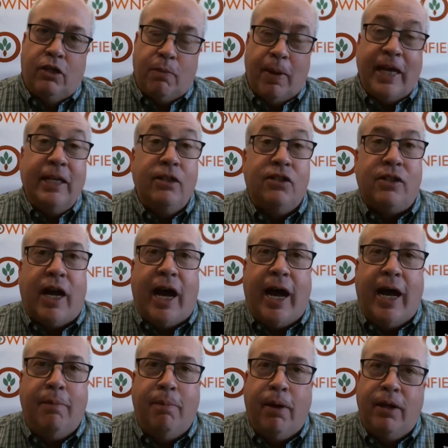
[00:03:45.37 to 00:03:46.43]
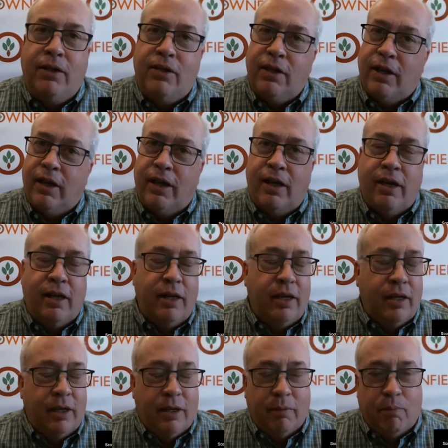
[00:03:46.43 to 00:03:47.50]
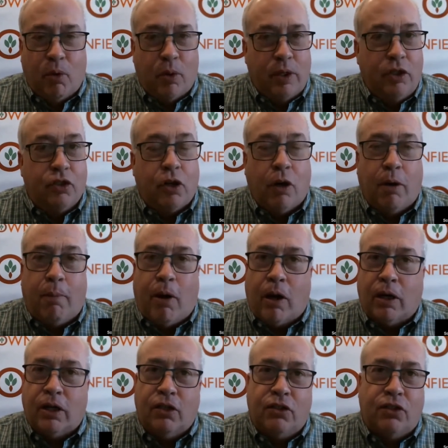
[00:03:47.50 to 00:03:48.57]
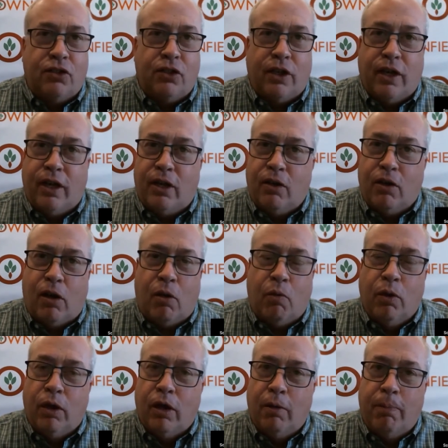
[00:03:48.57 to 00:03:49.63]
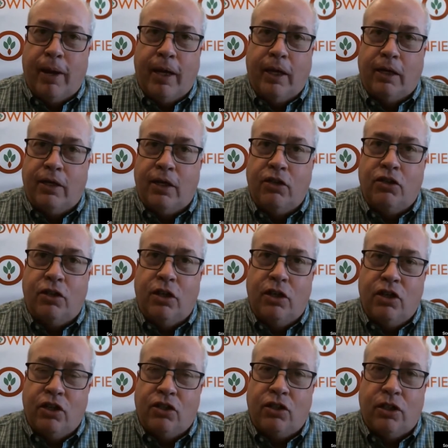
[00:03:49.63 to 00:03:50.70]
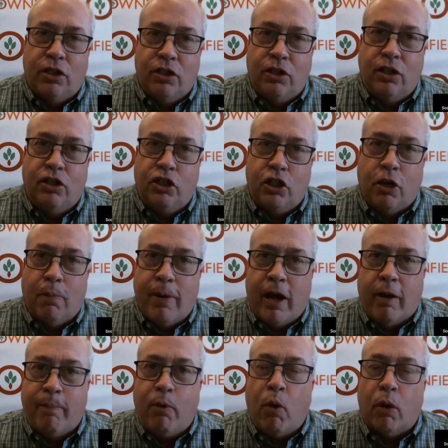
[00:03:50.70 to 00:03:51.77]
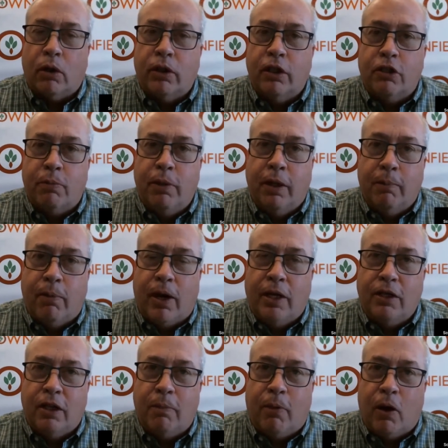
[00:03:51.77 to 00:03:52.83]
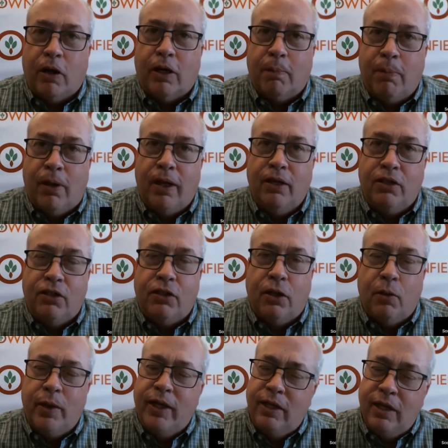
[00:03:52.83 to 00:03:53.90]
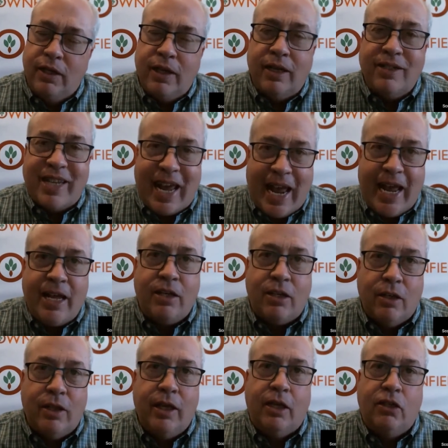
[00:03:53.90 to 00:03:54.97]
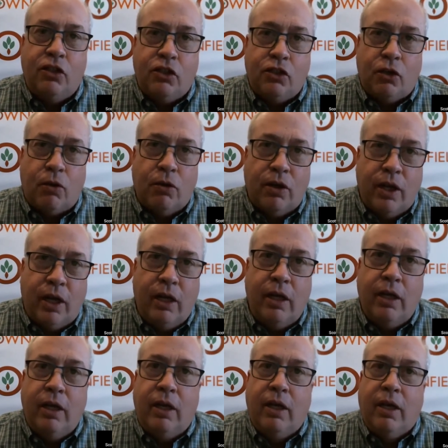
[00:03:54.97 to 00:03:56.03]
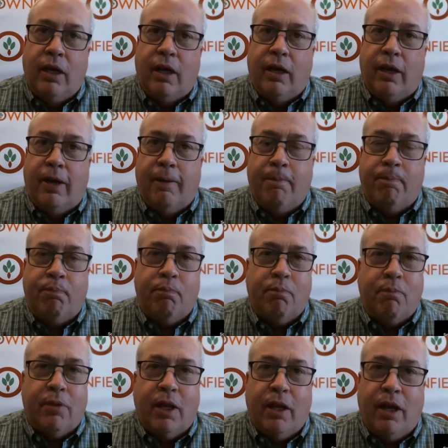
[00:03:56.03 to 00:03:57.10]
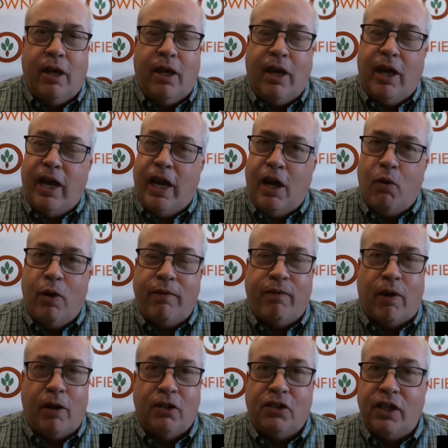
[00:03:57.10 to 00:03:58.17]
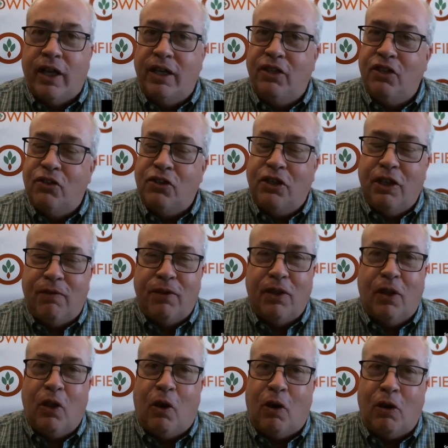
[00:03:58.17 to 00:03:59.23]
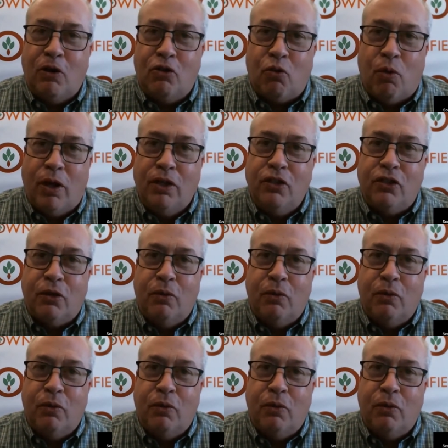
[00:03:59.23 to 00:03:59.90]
demand side. But uh, boy, these current markets uh, are, are really paying attention to just the, the sheer amount of pork that's being brought to the marketplace. So it, it does add to the uncertainty. Um, Uh, however, I'll say, just given the large runs